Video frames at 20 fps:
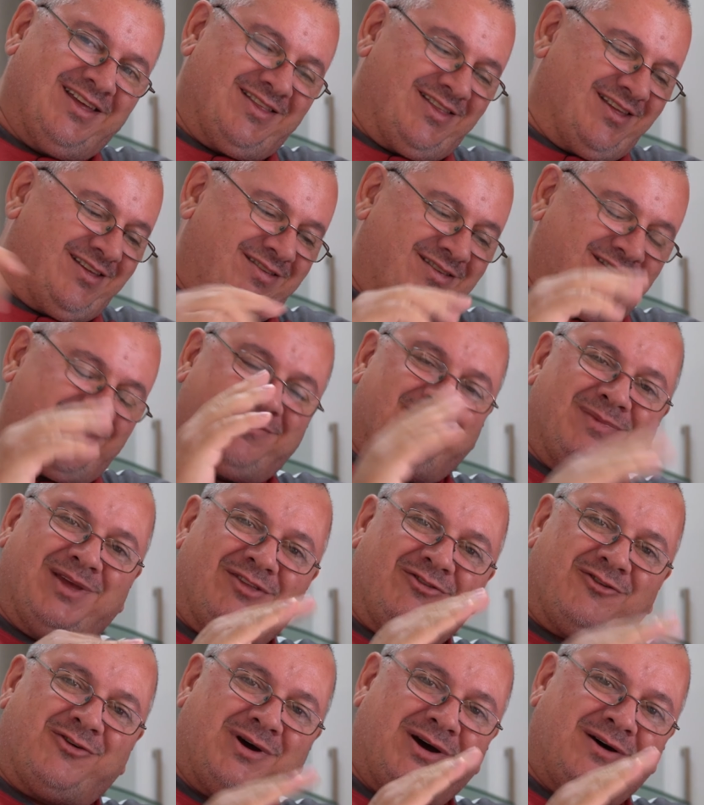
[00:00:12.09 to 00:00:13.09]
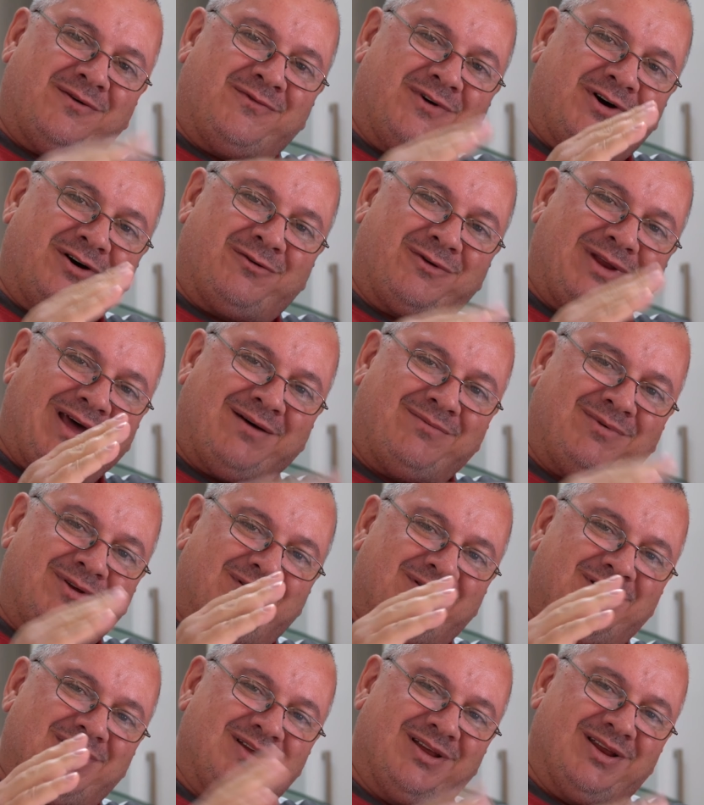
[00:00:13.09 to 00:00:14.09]
This is my 12-volt
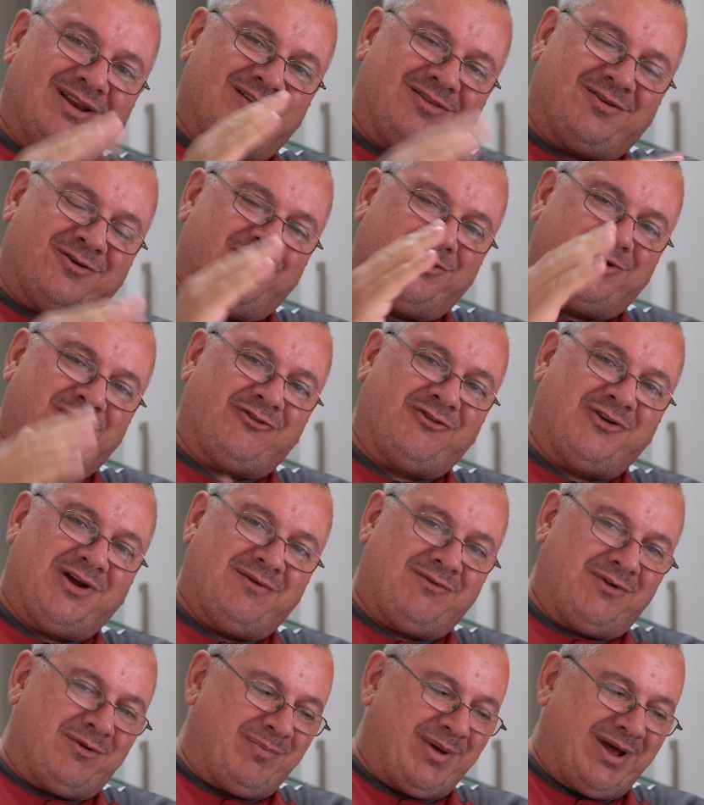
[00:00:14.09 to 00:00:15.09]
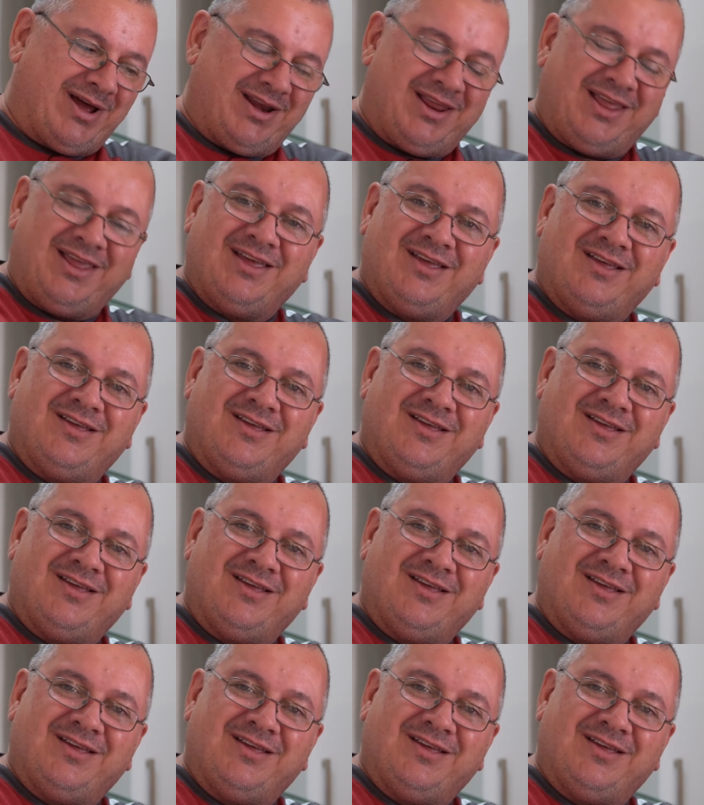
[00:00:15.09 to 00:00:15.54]
oven. It's called a Travel Buddy,